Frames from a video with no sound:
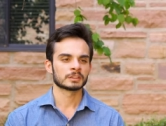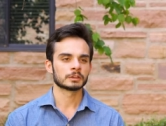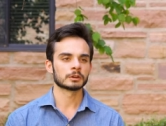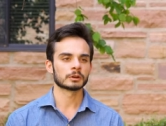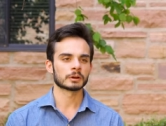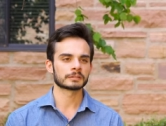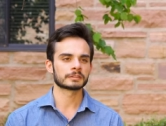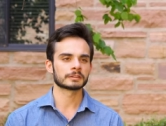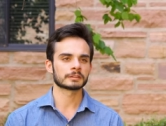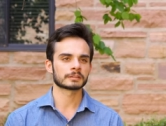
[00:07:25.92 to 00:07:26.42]
you
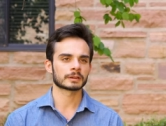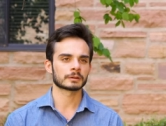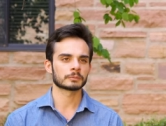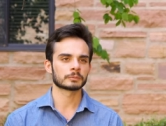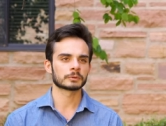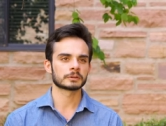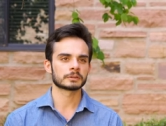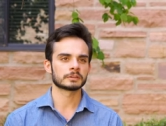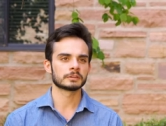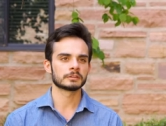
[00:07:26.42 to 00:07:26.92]
know i think that
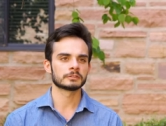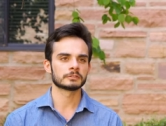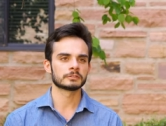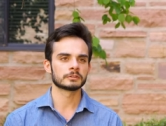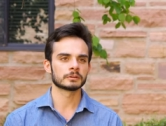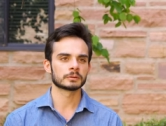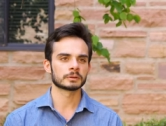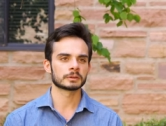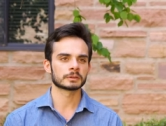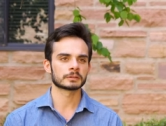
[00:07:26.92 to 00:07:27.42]
what he's
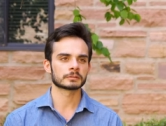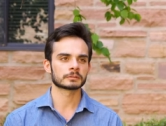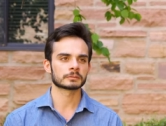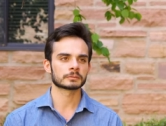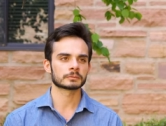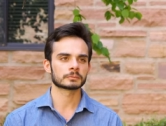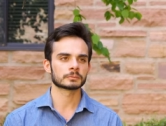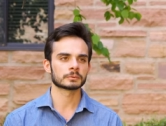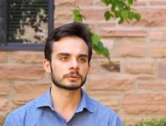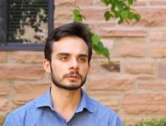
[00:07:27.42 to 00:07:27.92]
doing is
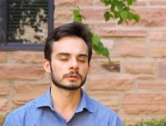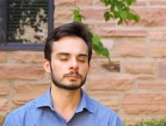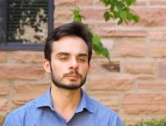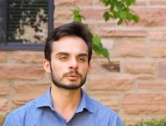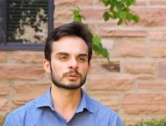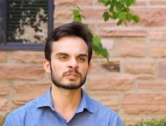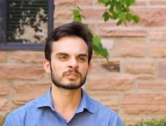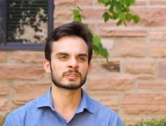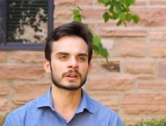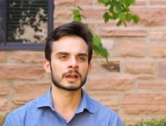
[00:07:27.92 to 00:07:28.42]
really
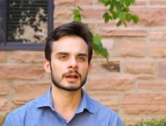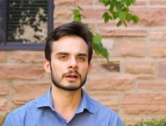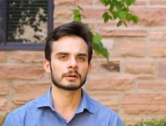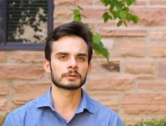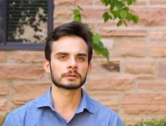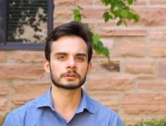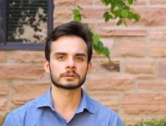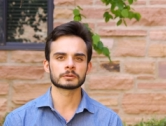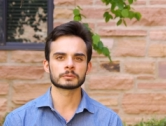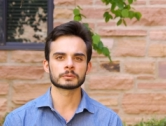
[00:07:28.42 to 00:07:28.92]

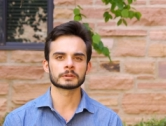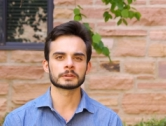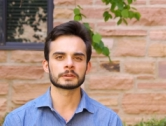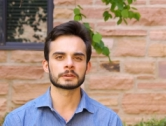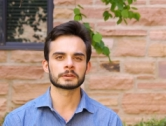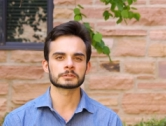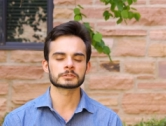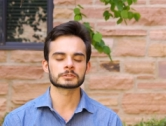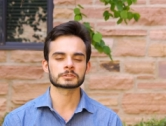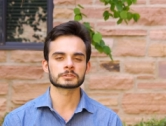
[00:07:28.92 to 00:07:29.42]
profound in a
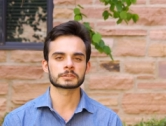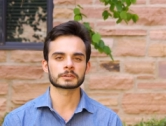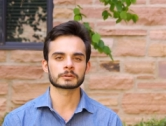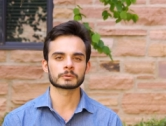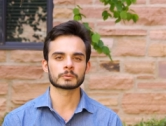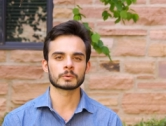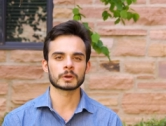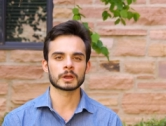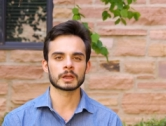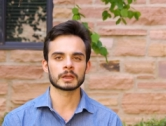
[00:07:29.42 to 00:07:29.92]
really
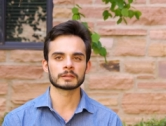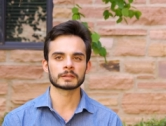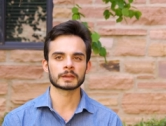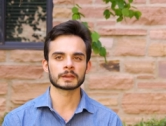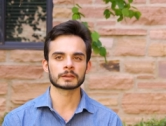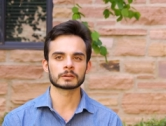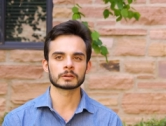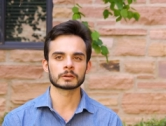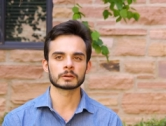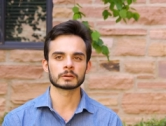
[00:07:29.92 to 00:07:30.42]
interesting way
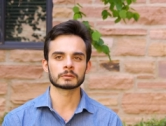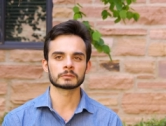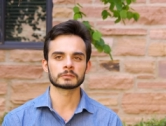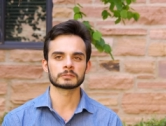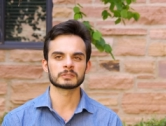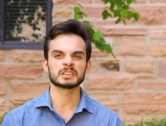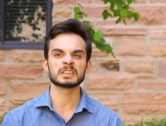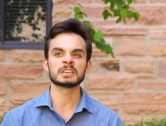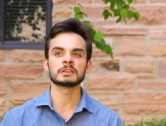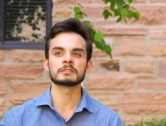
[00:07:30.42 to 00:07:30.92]
that goes
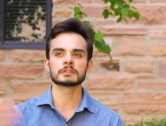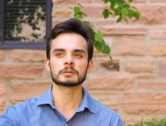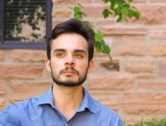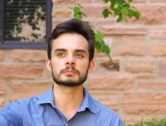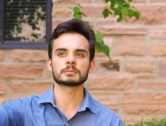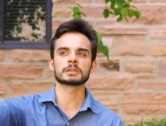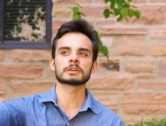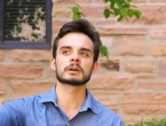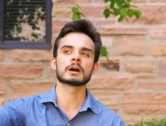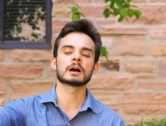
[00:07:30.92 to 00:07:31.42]
even
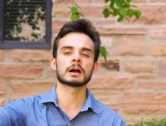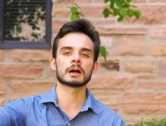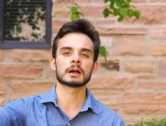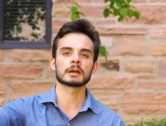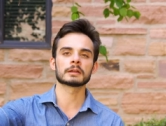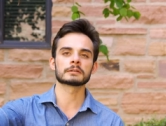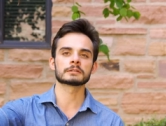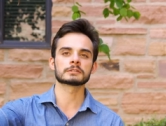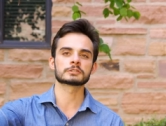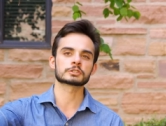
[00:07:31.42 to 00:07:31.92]

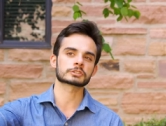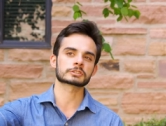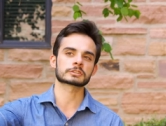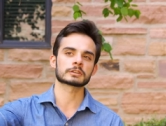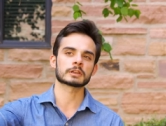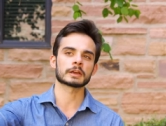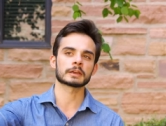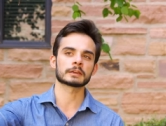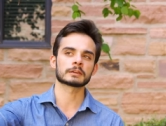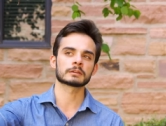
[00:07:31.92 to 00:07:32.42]
beyond just
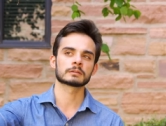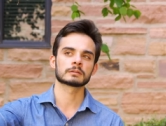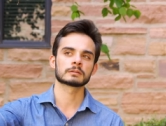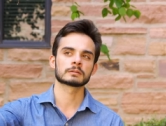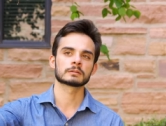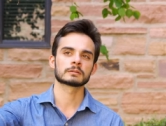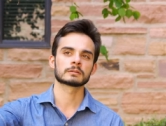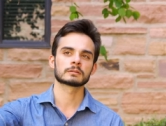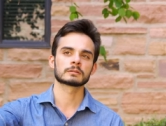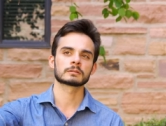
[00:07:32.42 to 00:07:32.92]
like
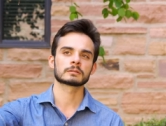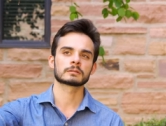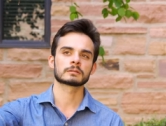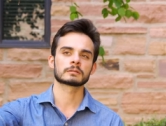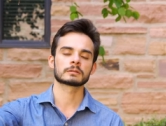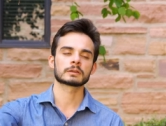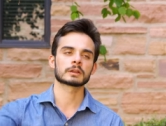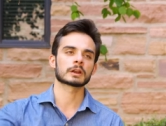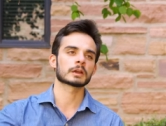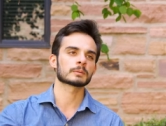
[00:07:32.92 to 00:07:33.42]

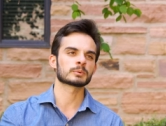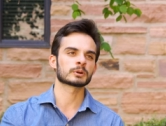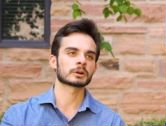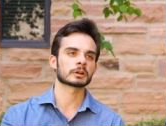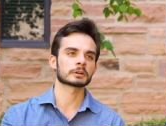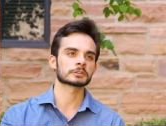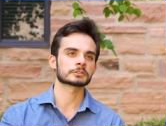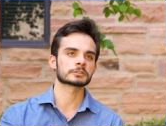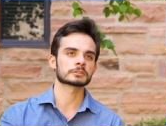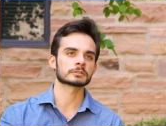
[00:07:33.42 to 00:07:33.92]
can i put
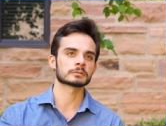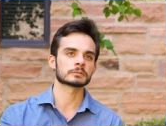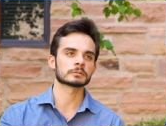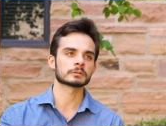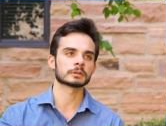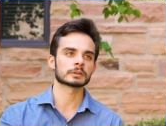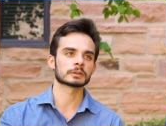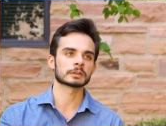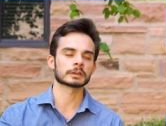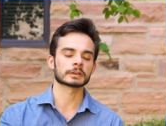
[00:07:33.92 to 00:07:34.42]
on a suit
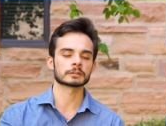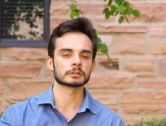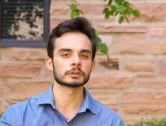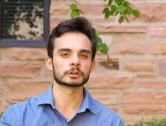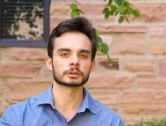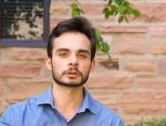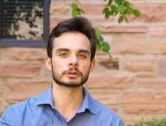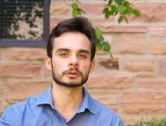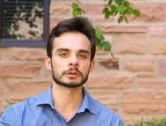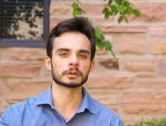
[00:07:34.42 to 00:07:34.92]
and like
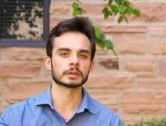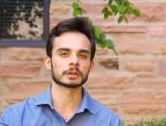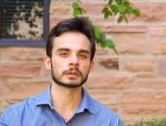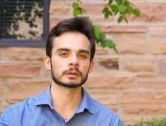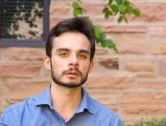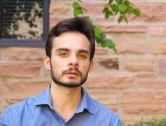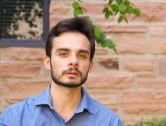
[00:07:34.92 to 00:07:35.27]
look good in it